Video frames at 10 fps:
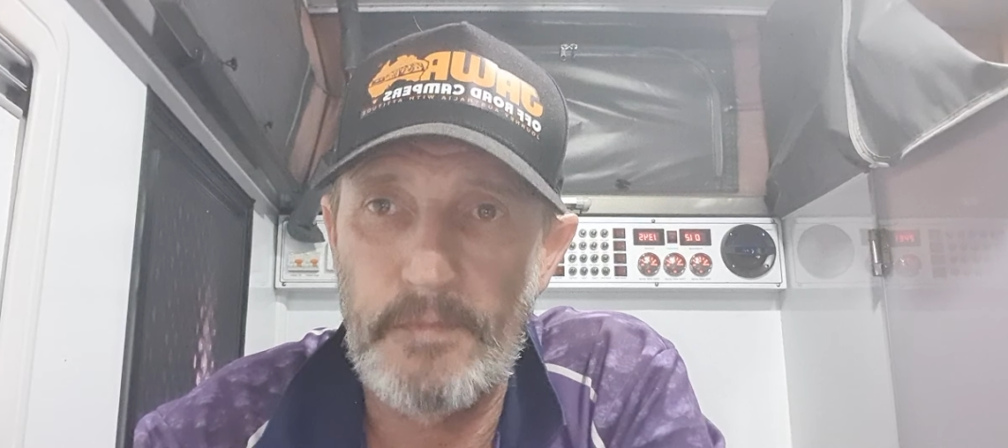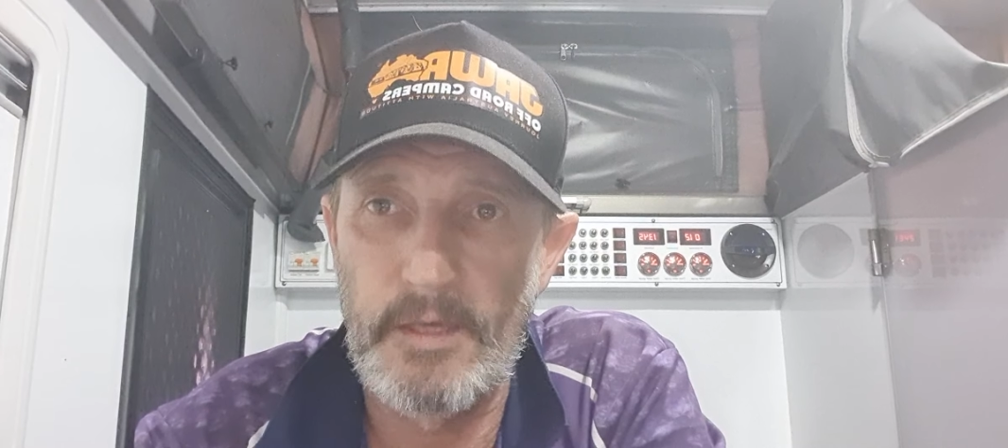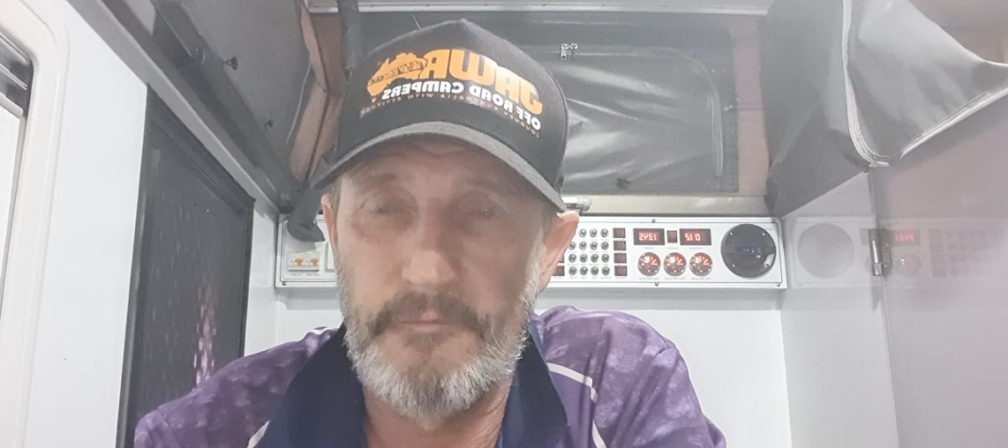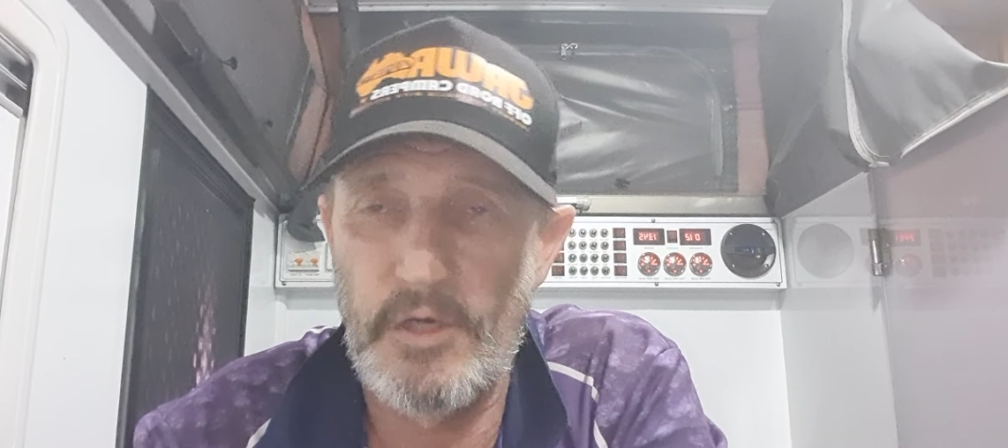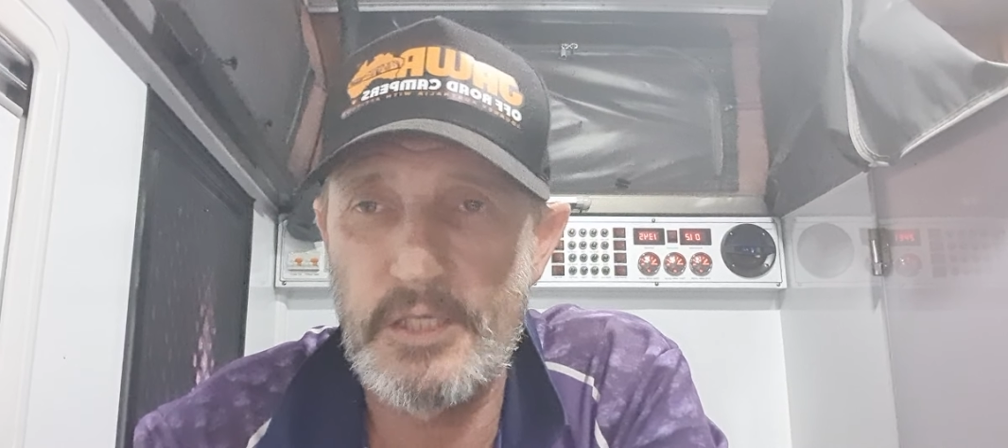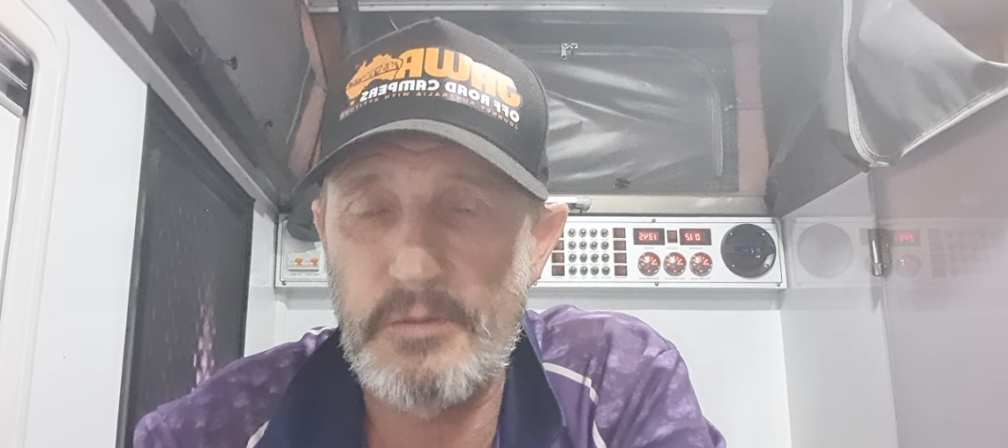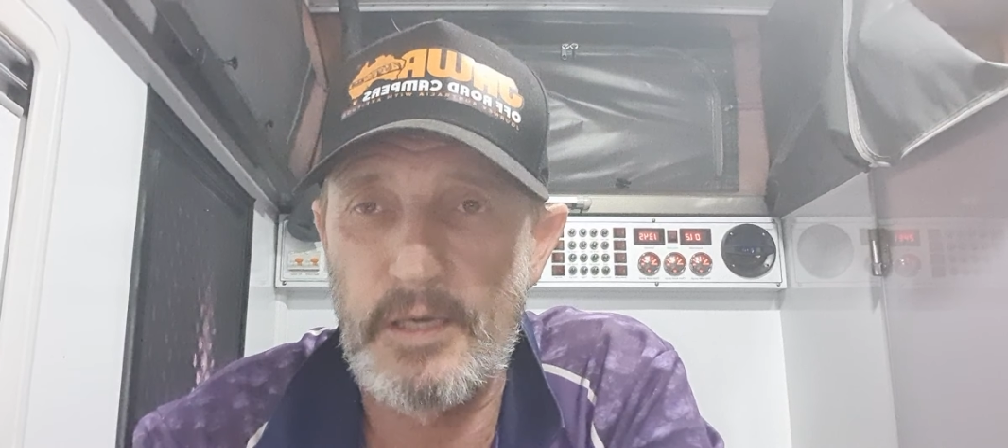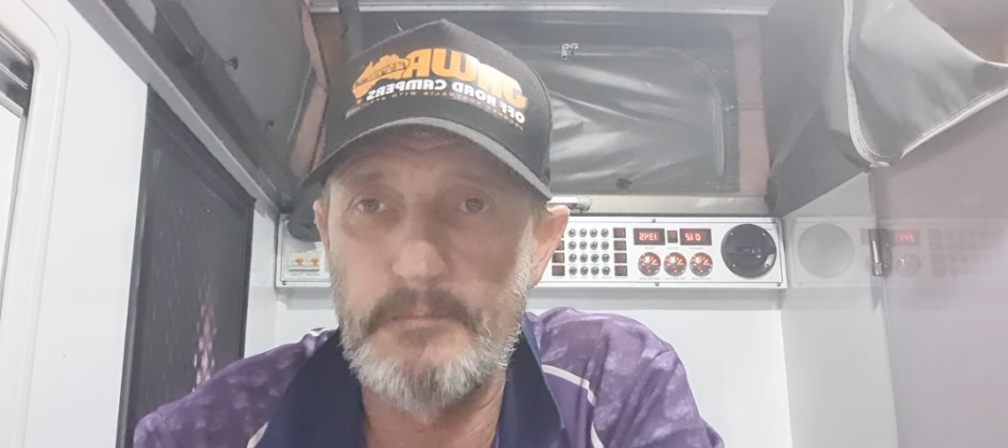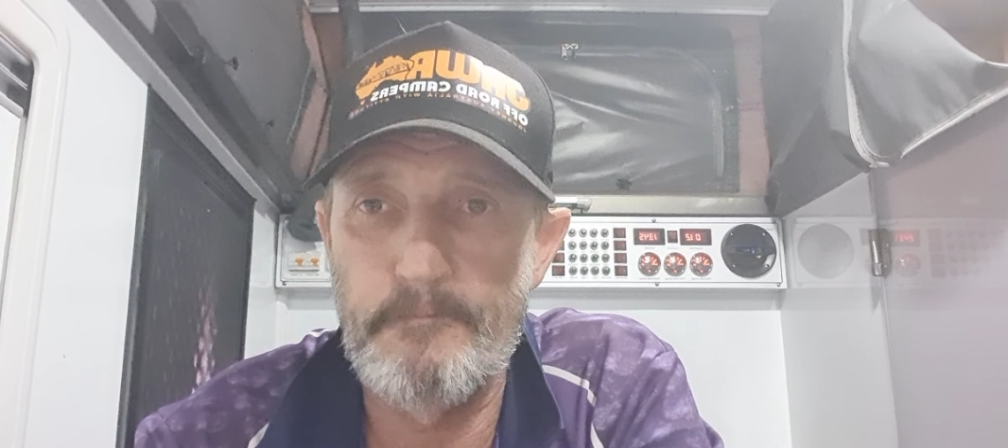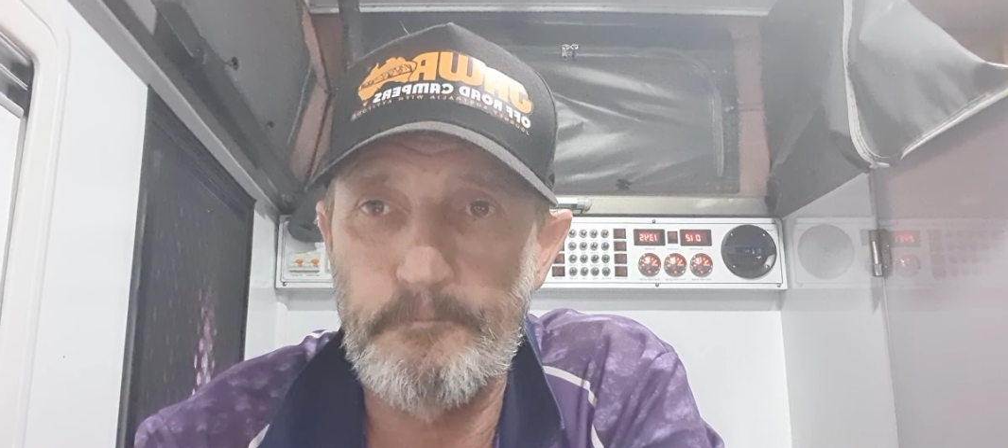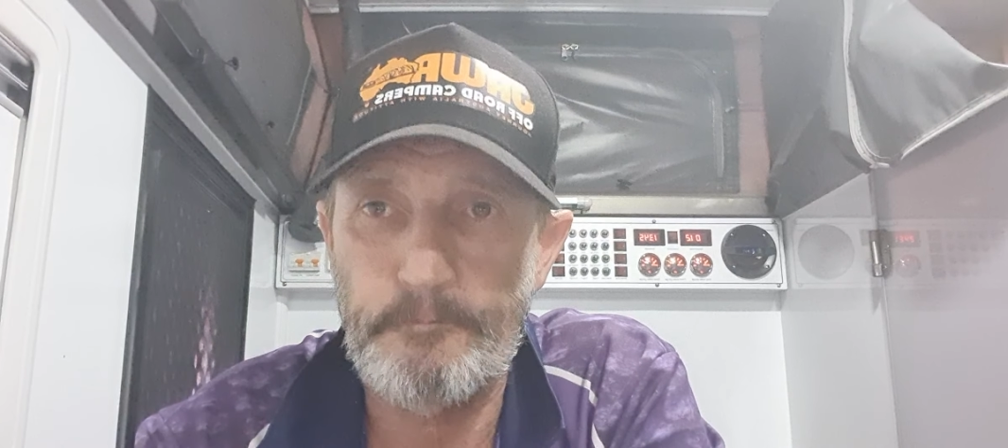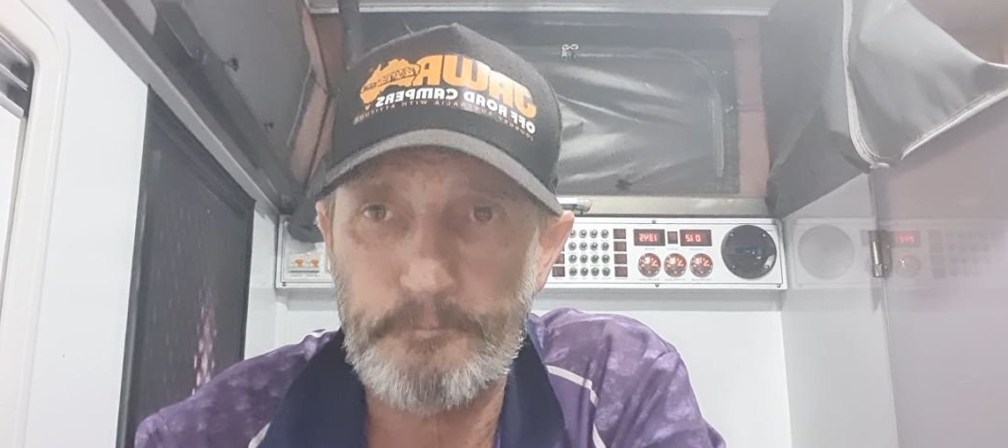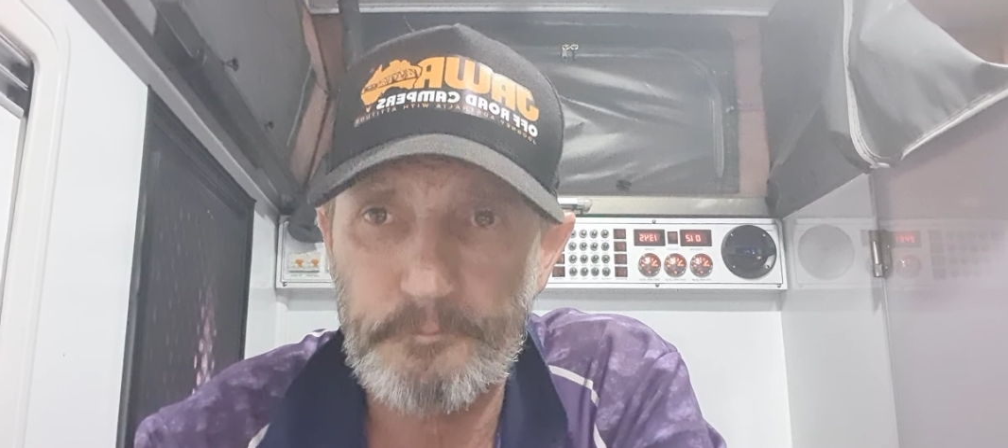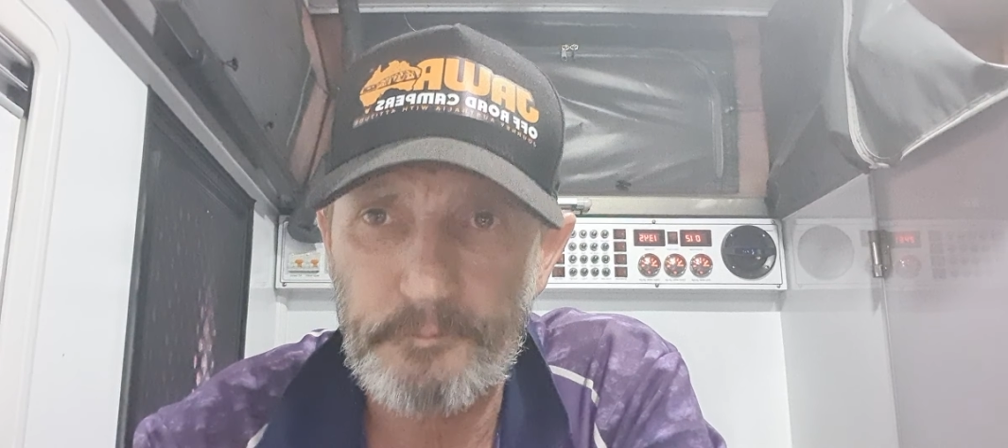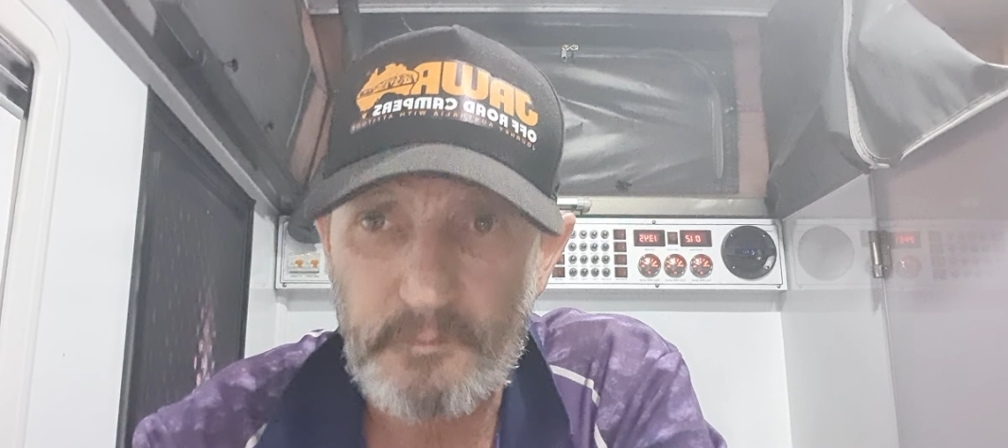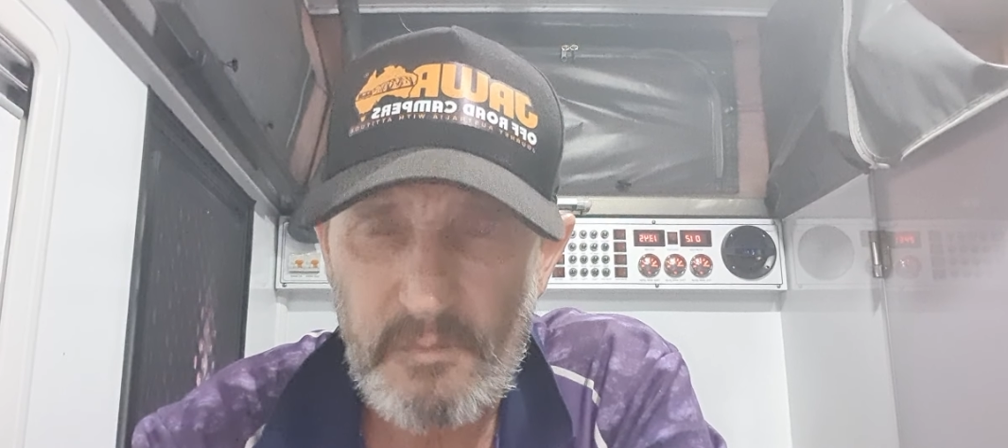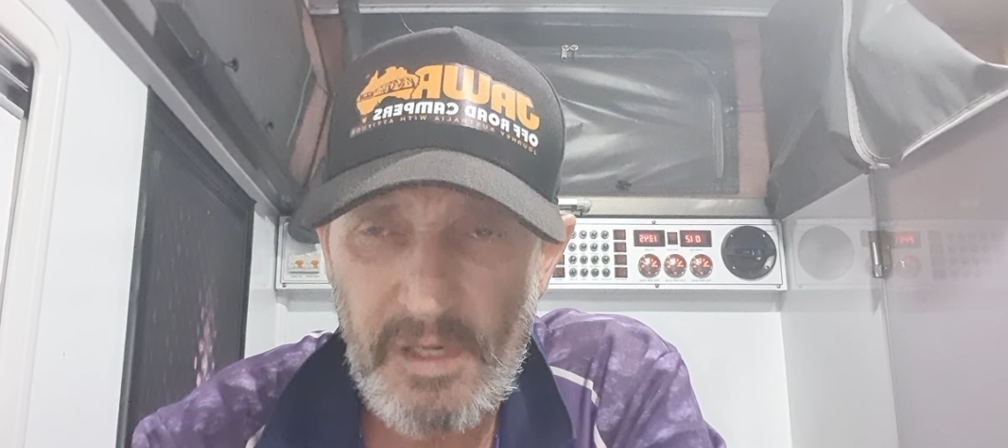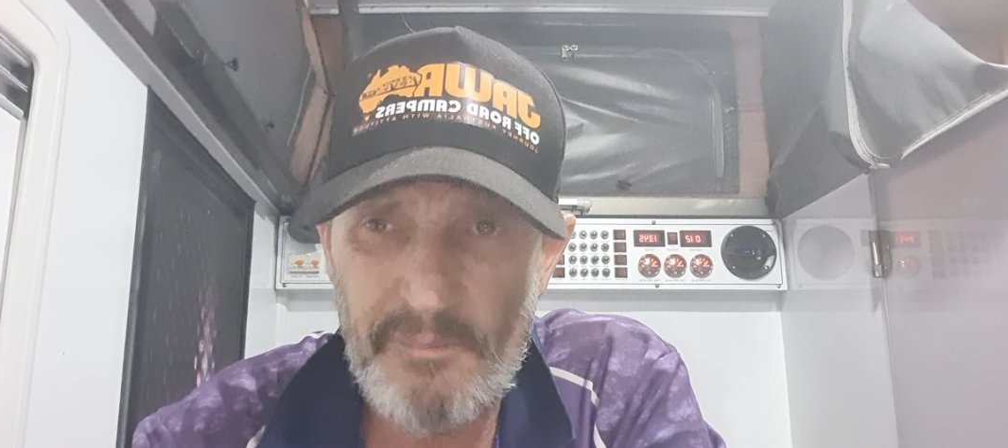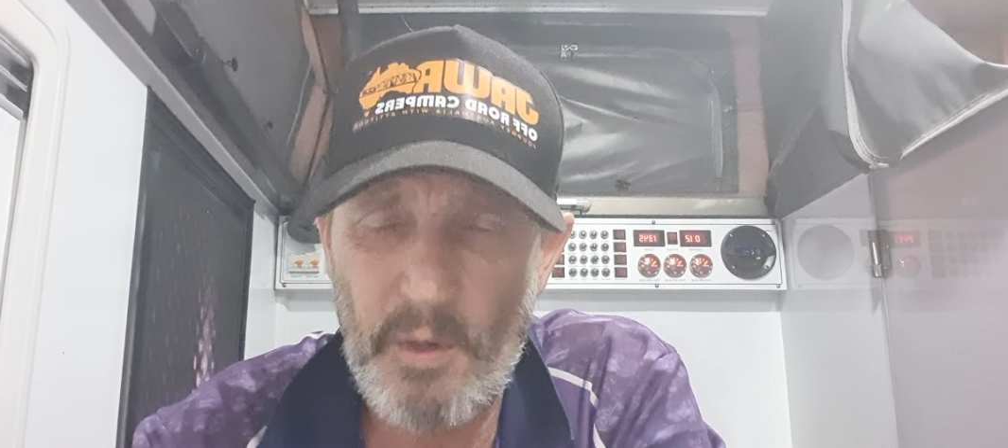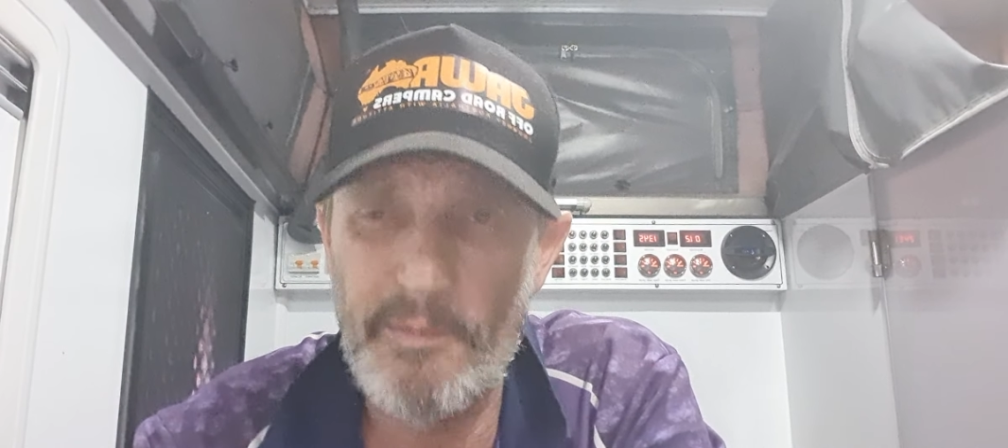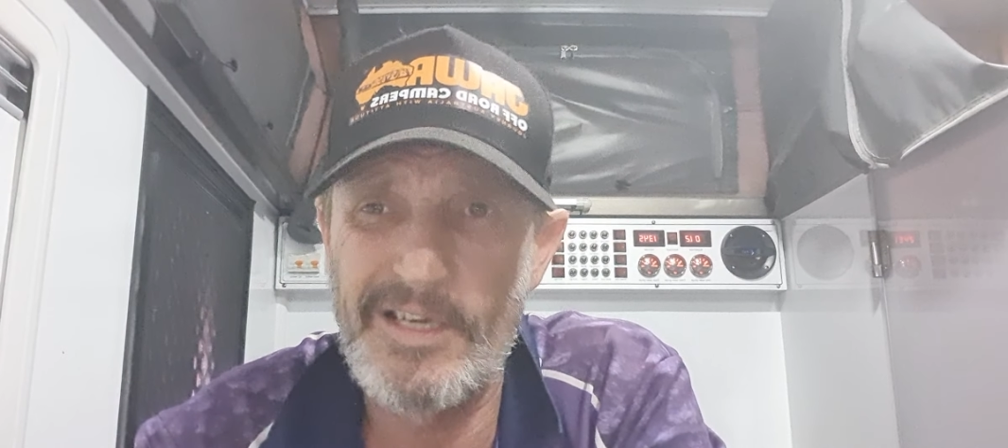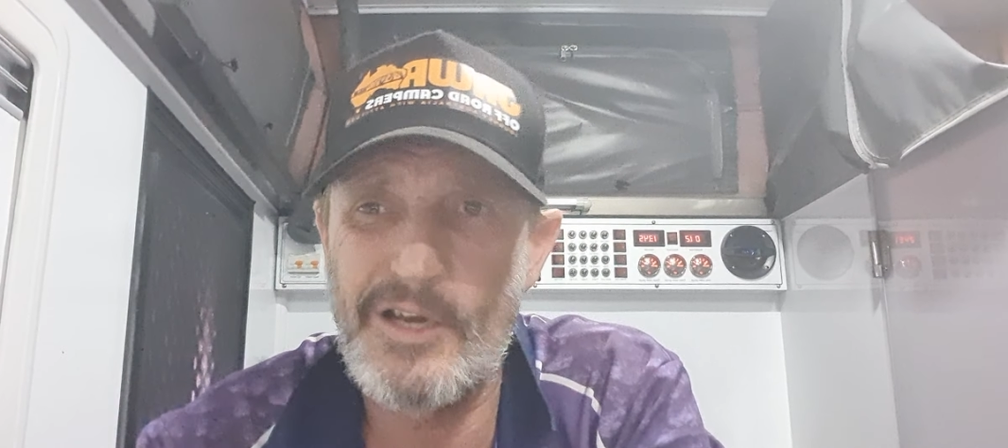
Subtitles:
The first one, probably